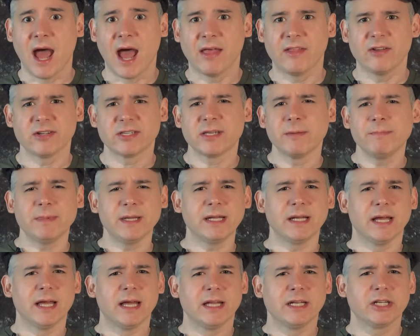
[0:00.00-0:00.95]
There's
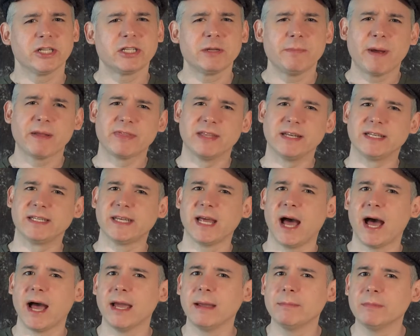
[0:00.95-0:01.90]
something just about the
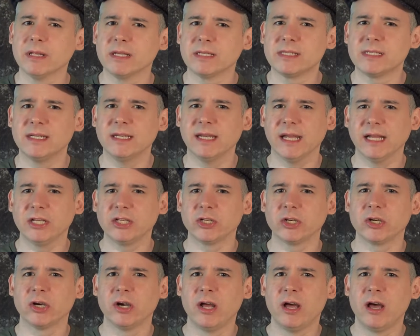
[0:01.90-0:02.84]
timeless
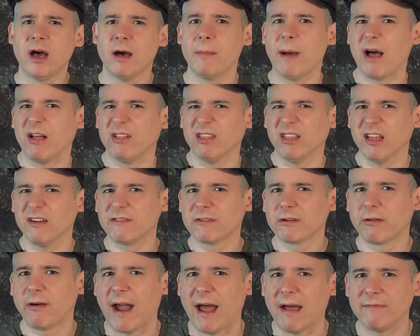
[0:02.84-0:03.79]
nature about
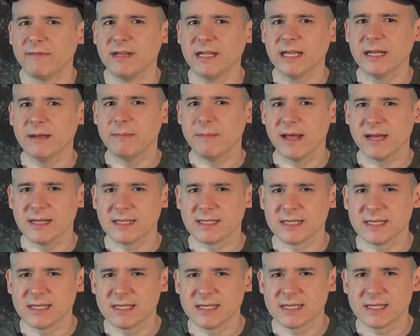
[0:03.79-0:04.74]
Lovecraftian
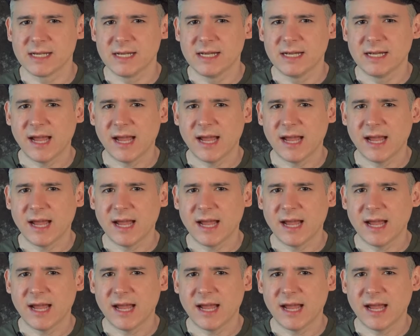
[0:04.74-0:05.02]
menaces.